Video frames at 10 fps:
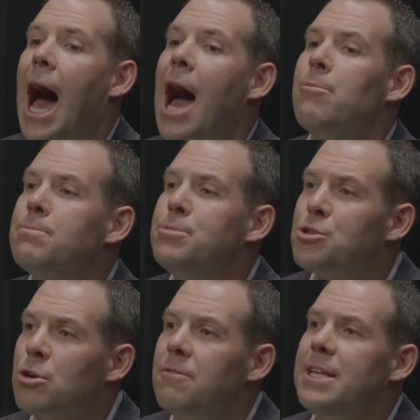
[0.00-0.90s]
I'm
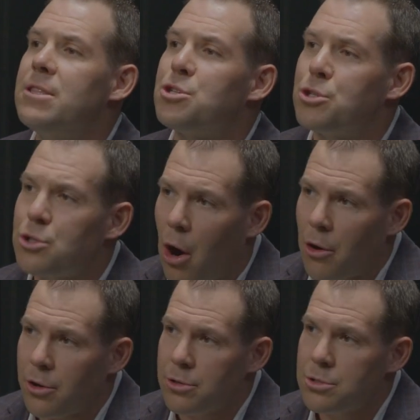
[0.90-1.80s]
observing the
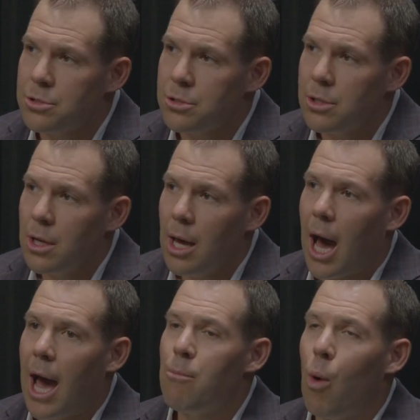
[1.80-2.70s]
starters.
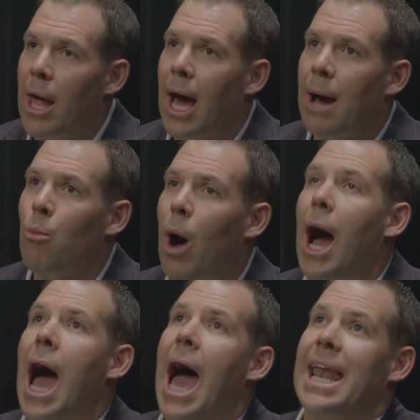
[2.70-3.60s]
And
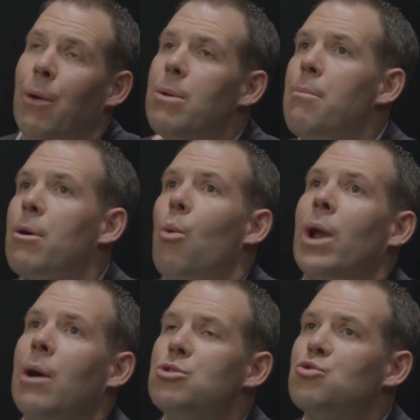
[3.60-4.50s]
I remember
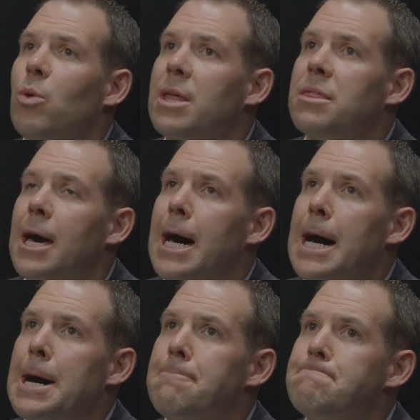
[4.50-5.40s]
when I was with
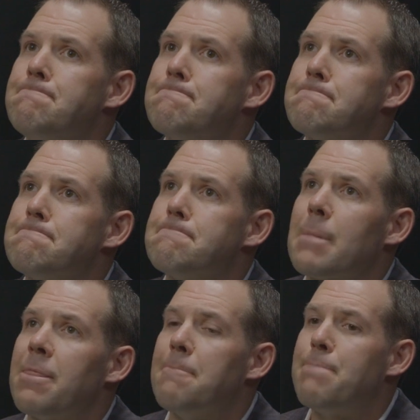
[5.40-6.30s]

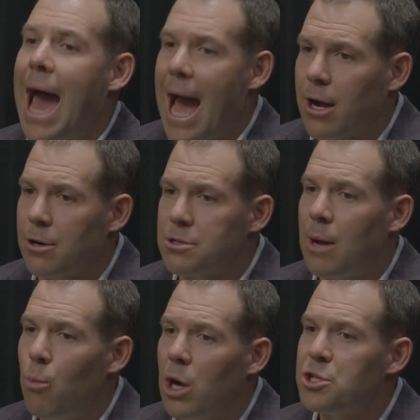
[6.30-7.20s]
the Packers,
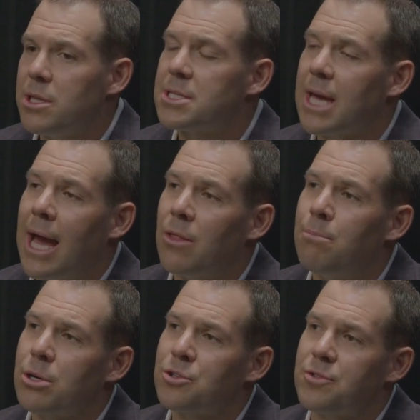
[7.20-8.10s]
I'm watching this guy on the
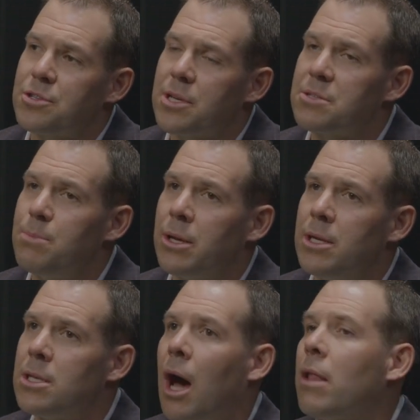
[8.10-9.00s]
books for $6 million.